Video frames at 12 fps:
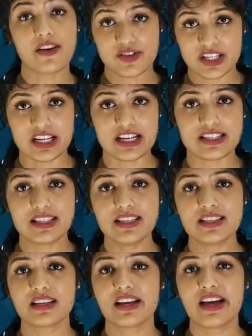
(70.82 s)
after
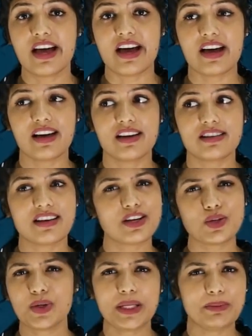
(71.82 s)
classes, and I
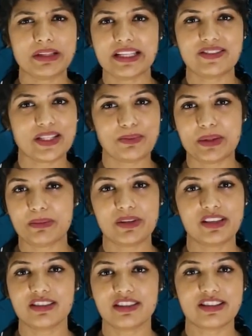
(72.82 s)
totally believe that people
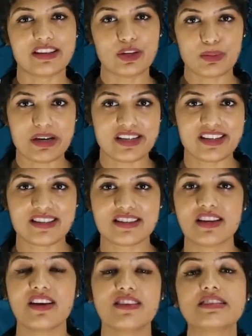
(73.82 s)
here at
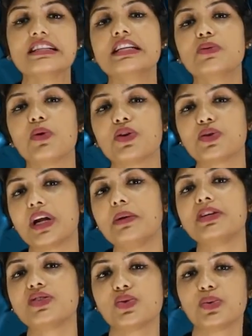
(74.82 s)
Innomatics really want to help
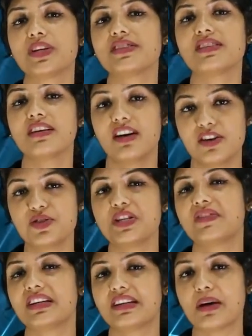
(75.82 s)
their students
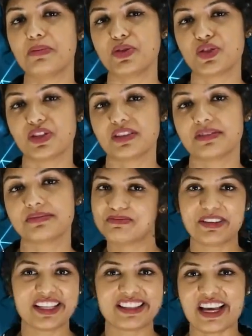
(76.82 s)
achieve their ambition.
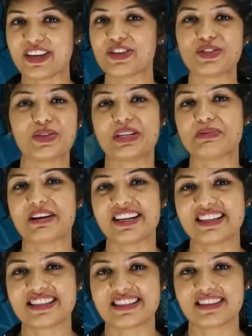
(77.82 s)
Big thank you to
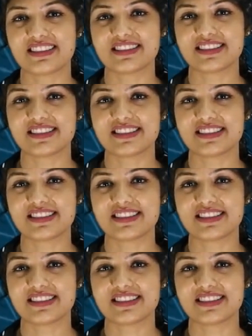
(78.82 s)
Innomatics.